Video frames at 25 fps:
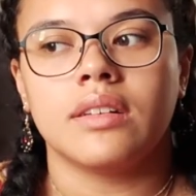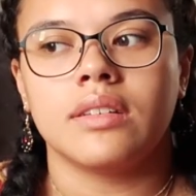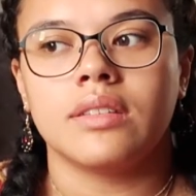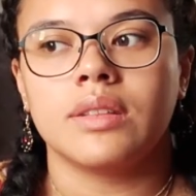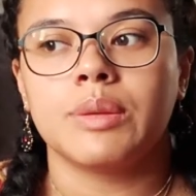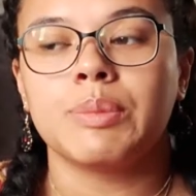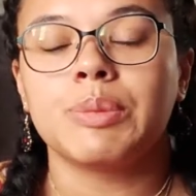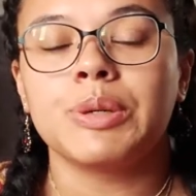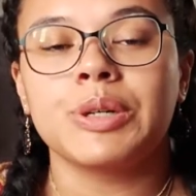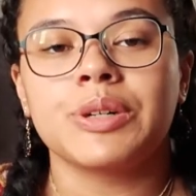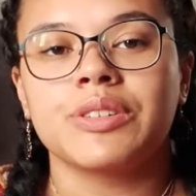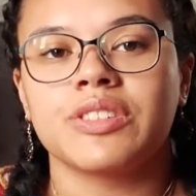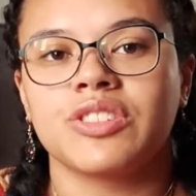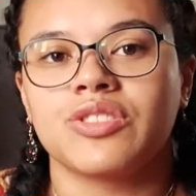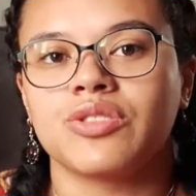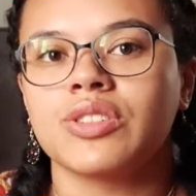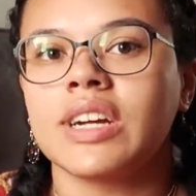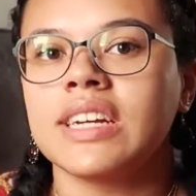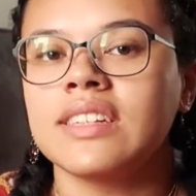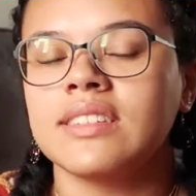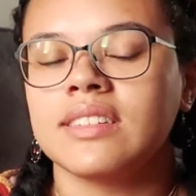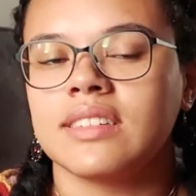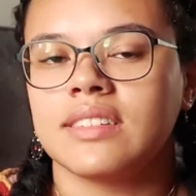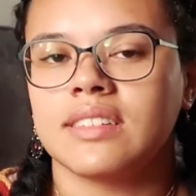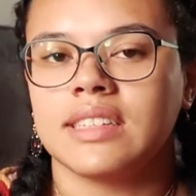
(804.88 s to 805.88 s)
the book
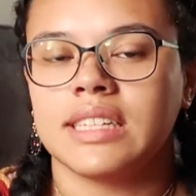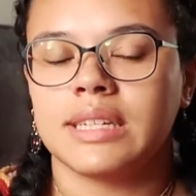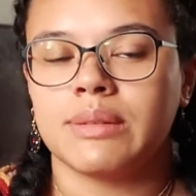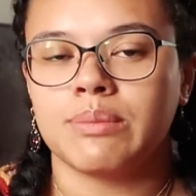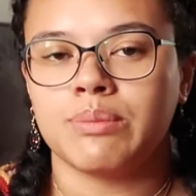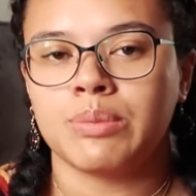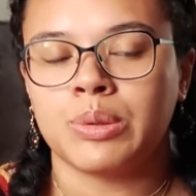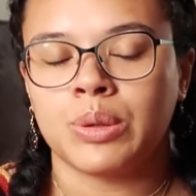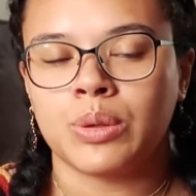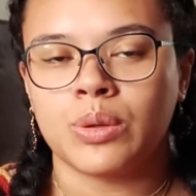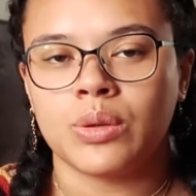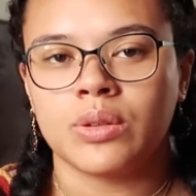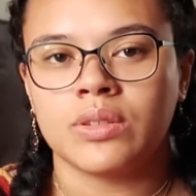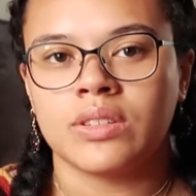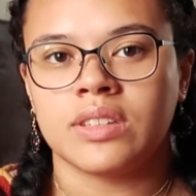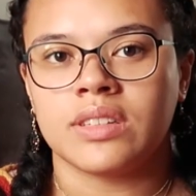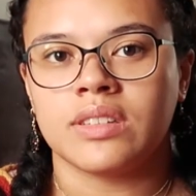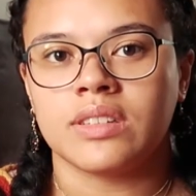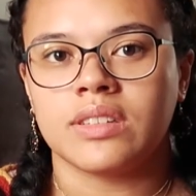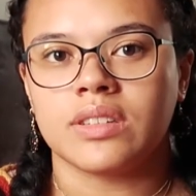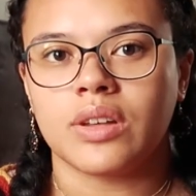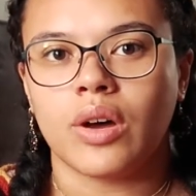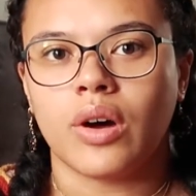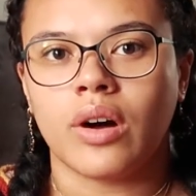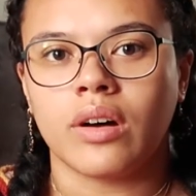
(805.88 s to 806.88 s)
stresses the
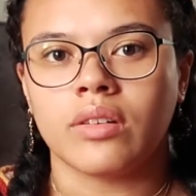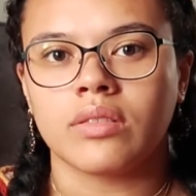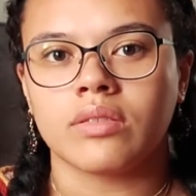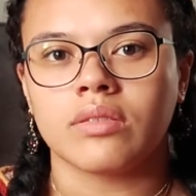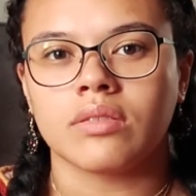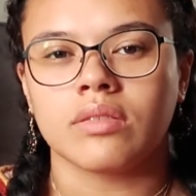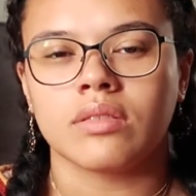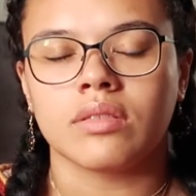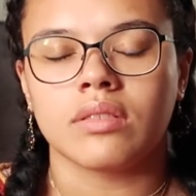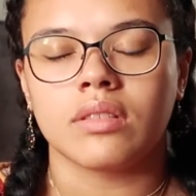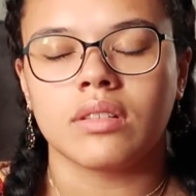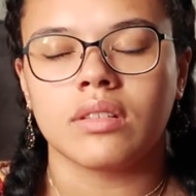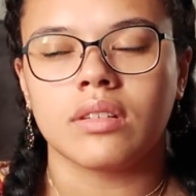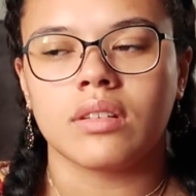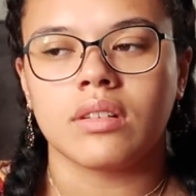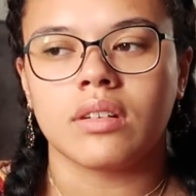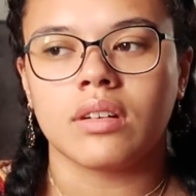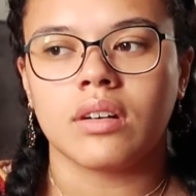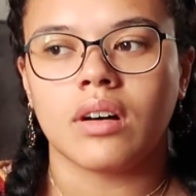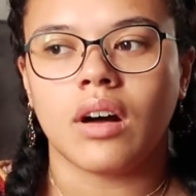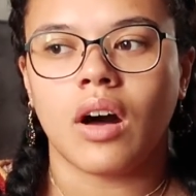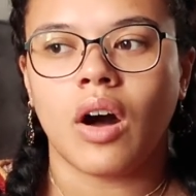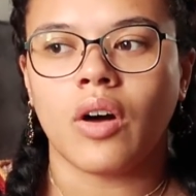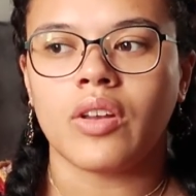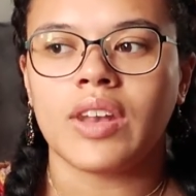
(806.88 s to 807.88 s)
importance on
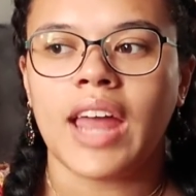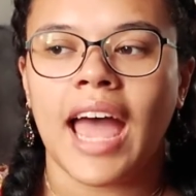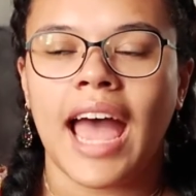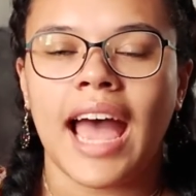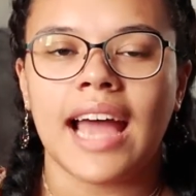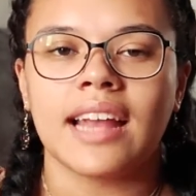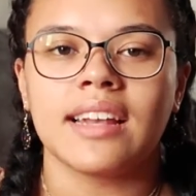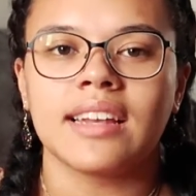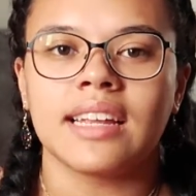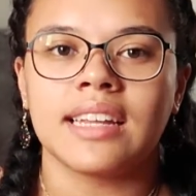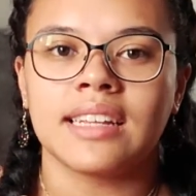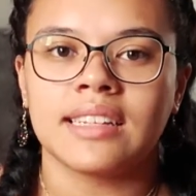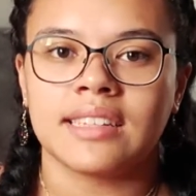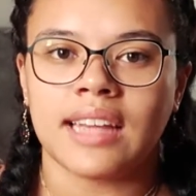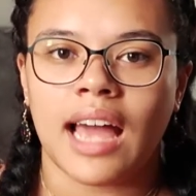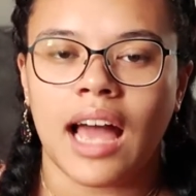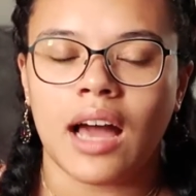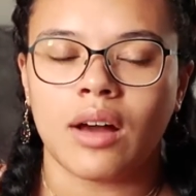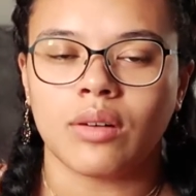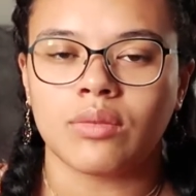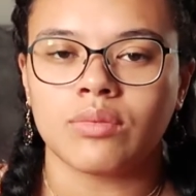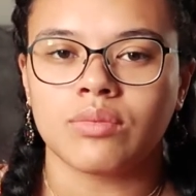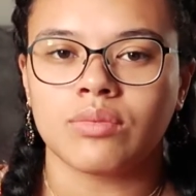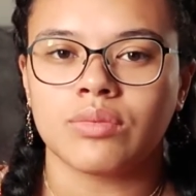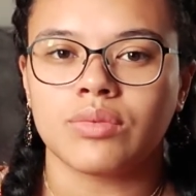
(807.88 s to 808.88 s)
handing
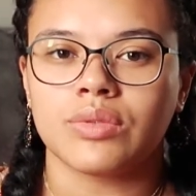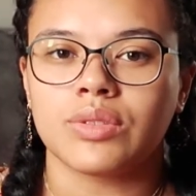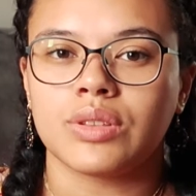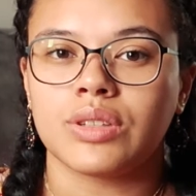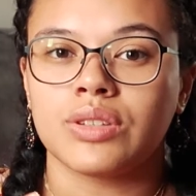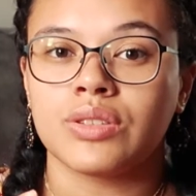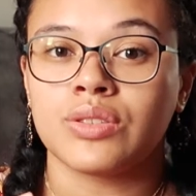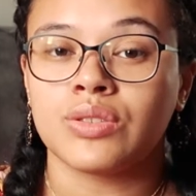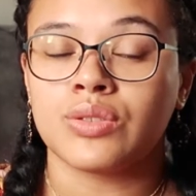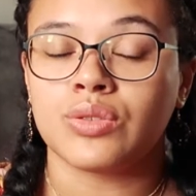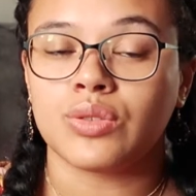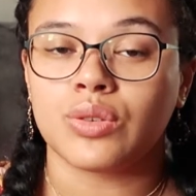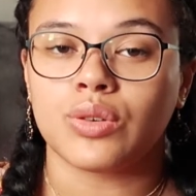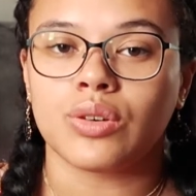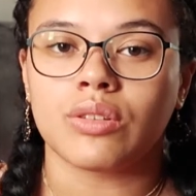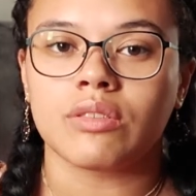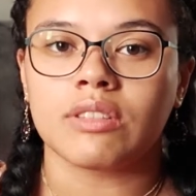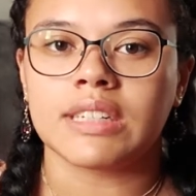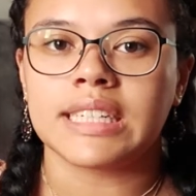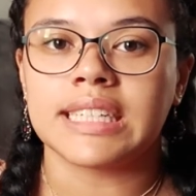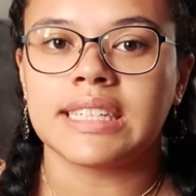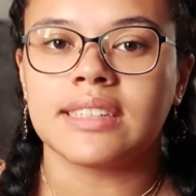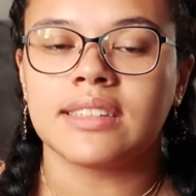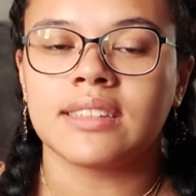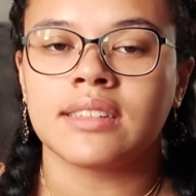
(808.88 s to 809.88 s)
down the
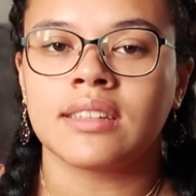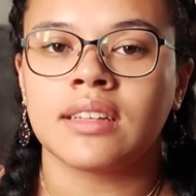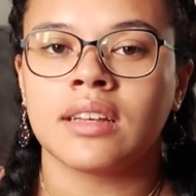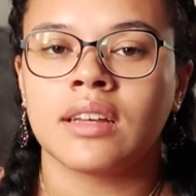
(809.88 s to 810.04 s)
stories